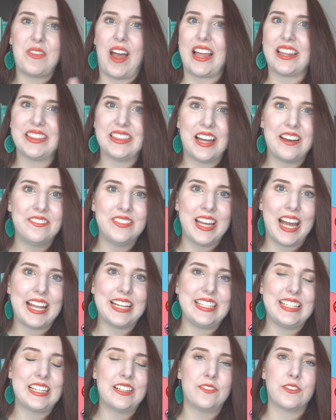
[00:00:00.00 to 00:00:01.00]
I love the
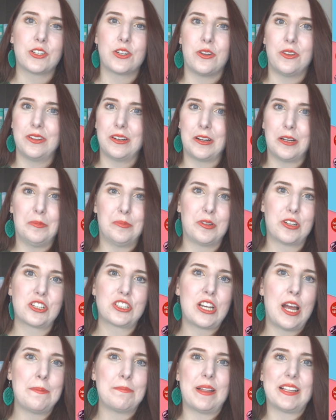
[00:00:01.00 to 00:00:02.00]
idea of a culinary
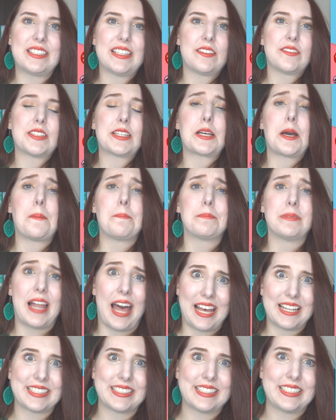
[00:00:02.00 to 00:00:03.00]
bookshop. That sounds like a
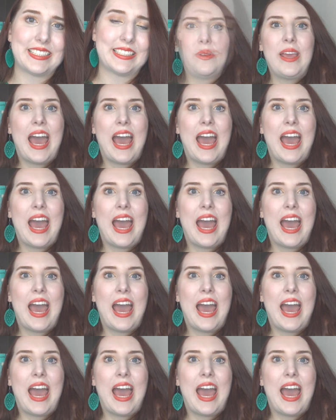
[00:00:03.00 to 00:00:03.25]
blast.